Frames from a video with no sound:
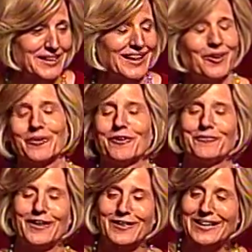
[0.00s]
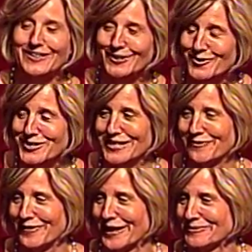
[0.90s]
We're a very close-knit
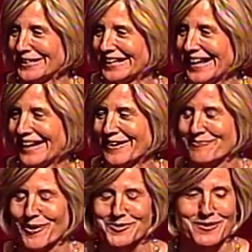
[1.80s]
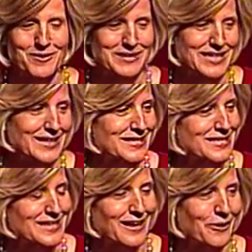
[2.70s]
family, most of them in Texas
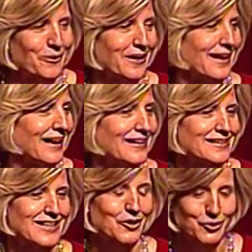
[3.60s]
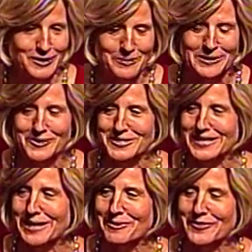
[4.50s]
and Iowa, and they could not be here
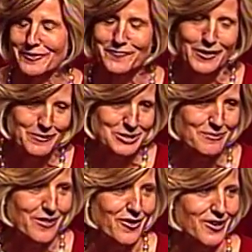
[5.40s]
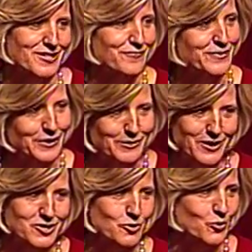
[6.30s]
today, but they're very much in my thoughts and very
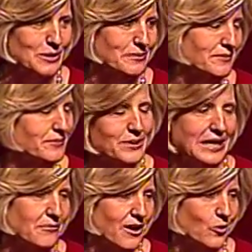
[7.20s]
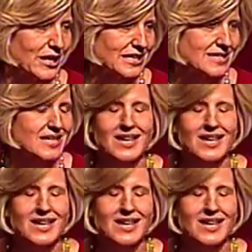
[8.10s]
much the wind beneath my wings.